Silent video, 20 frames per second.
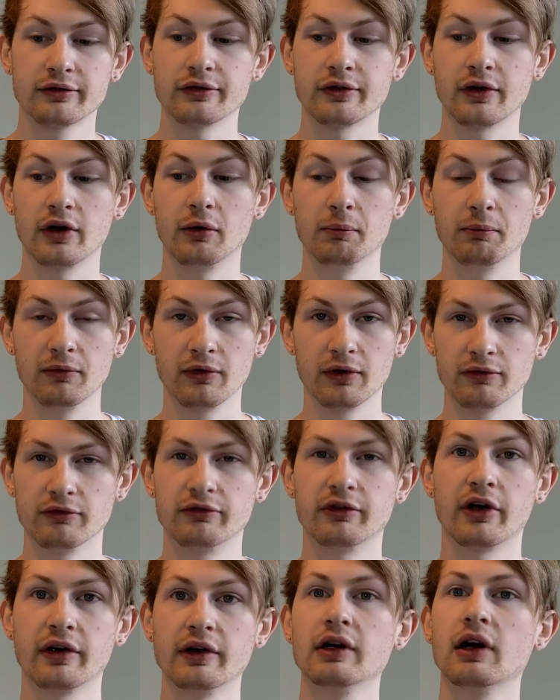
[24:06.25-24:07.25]
from
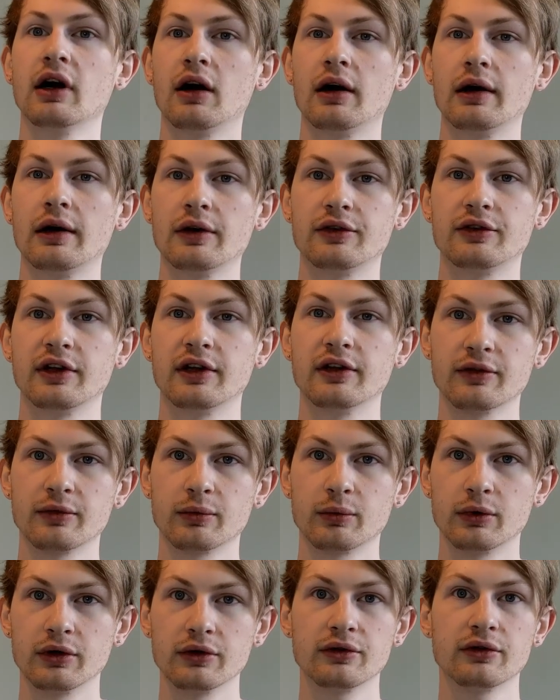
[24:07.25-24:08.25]
very hard,
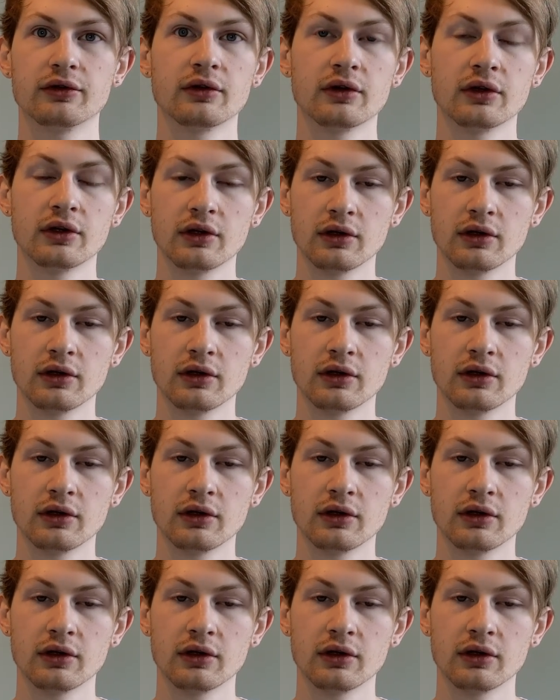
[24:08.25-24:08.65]
dense woods.